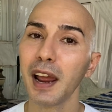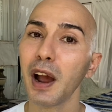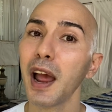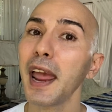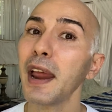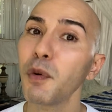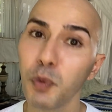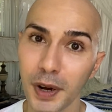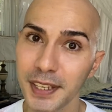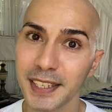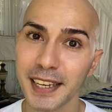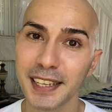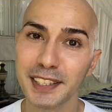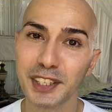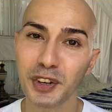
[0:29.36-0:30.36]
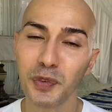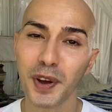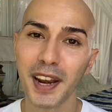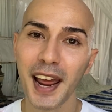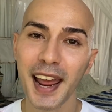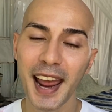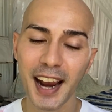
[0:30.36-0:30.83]
it wasn't. So
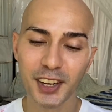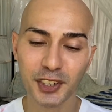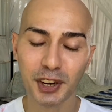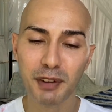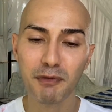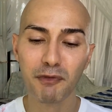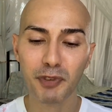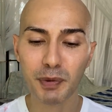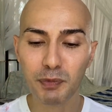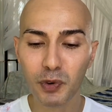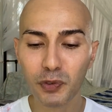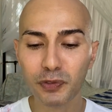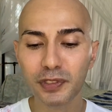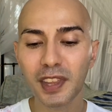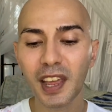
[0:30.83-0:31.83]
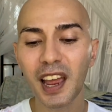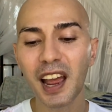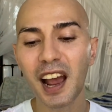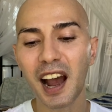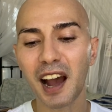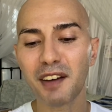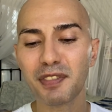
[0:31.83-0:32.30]
when I actually removed
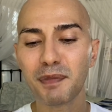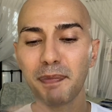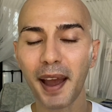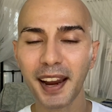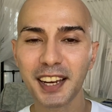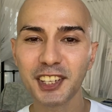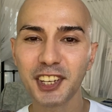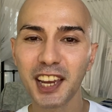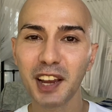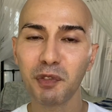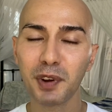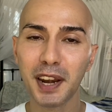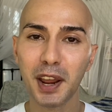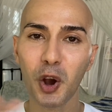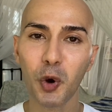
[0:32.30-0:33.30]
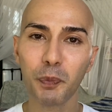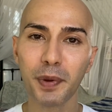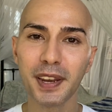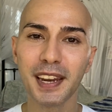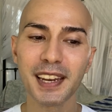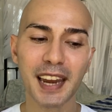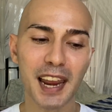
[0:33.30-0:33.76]
um, the packaging and when I
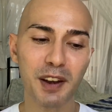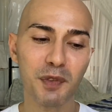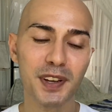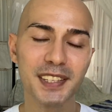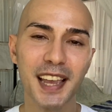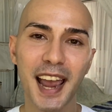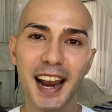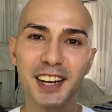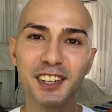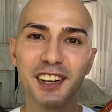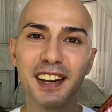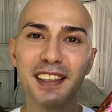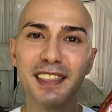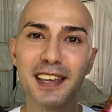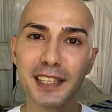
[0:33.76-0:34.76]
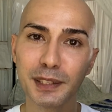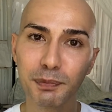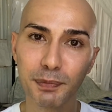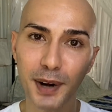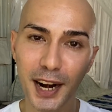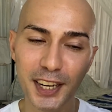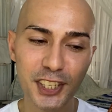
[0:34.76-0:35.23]
opened it, it was actually this
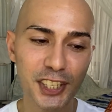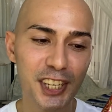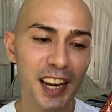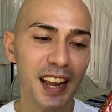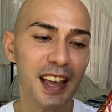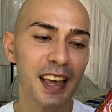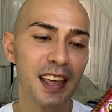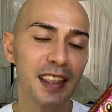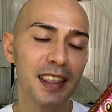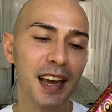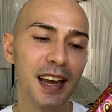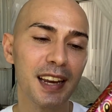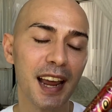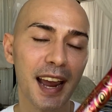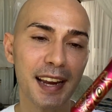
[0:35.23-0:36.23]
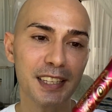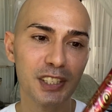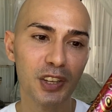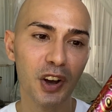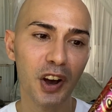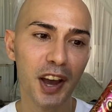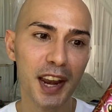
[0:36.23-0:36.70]
brush that I
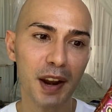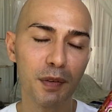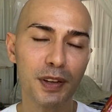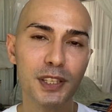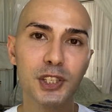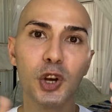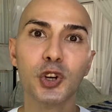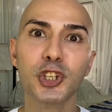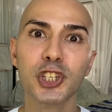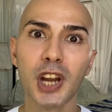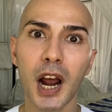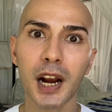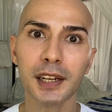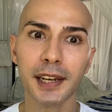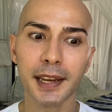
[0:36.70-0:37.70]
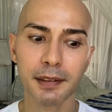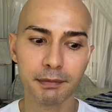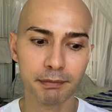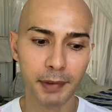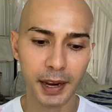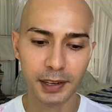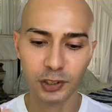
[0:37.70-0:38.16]
saw and I was so shocked, like
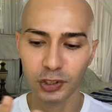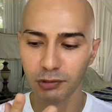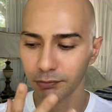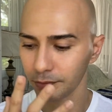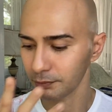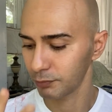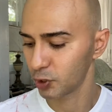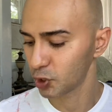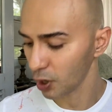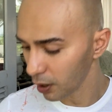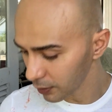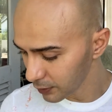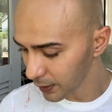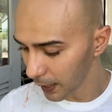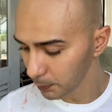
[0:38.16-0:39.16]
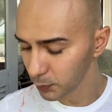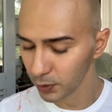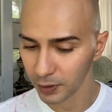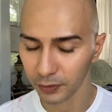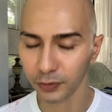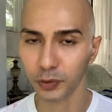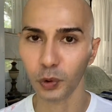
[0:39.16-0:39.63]
my jaw dropped to
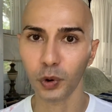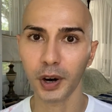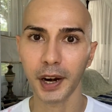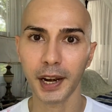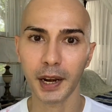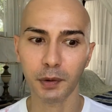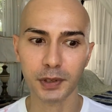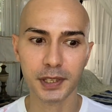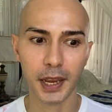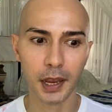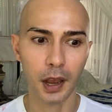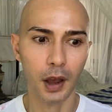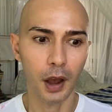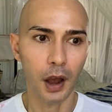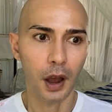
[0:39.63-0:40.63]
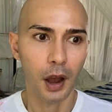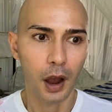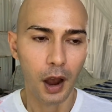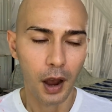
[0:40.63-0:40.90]
the floor and I was like, oh,